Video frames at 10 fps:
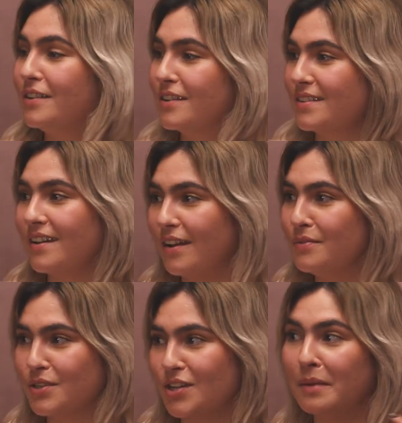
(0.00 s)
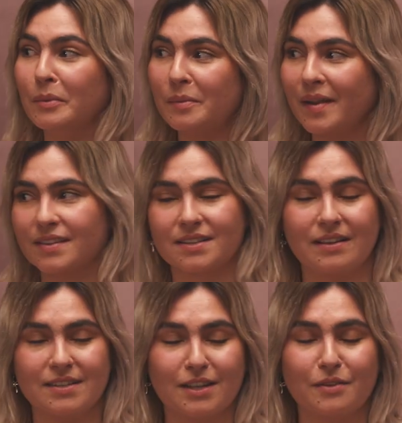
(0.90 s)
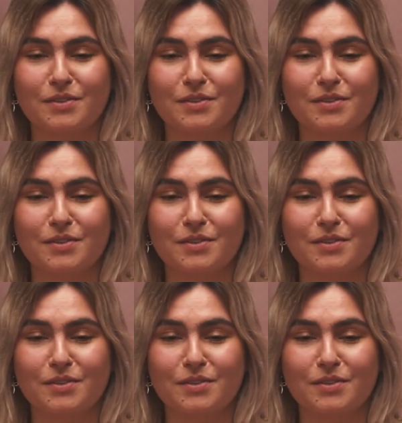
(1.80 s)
because I'd love to chat more about this kind of stuff.